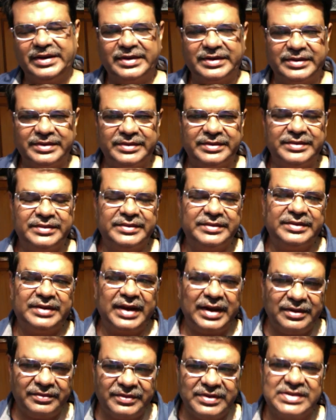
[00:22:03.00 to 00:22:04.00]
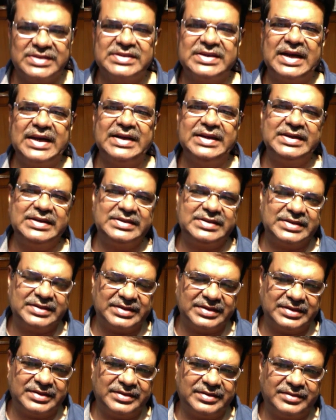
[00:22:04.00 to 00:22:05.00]
it? And which sign is it
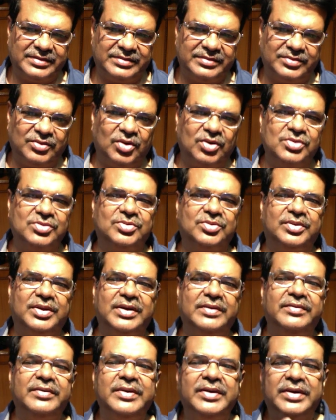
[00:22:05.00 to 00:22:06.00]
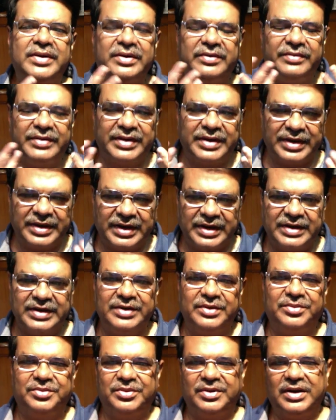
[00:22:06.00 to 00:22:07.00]
in? Also, then we can get
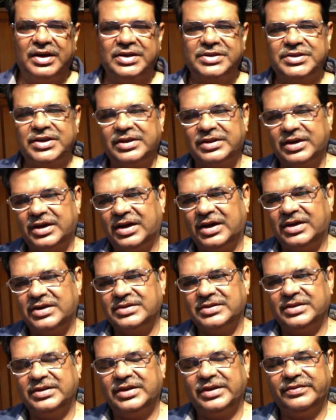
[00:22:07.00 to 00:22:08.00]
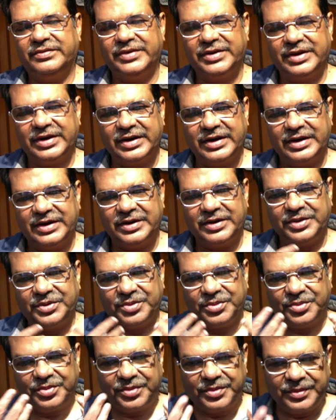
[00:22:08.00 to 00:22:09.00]
into the nakshatras, and then we can get
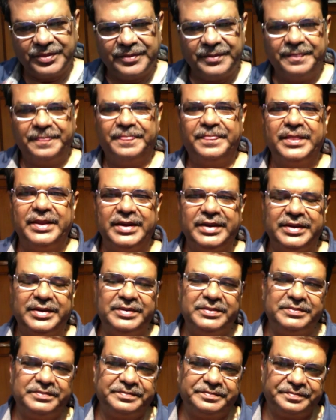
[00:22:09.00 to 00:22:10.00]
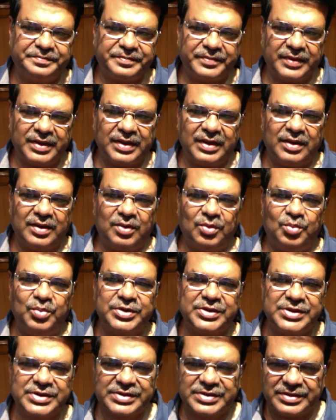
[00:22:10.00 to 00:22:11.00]
into the
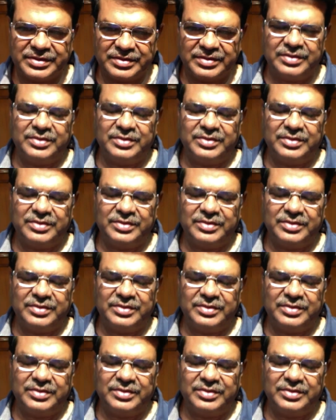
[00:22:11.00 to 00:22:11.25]
which is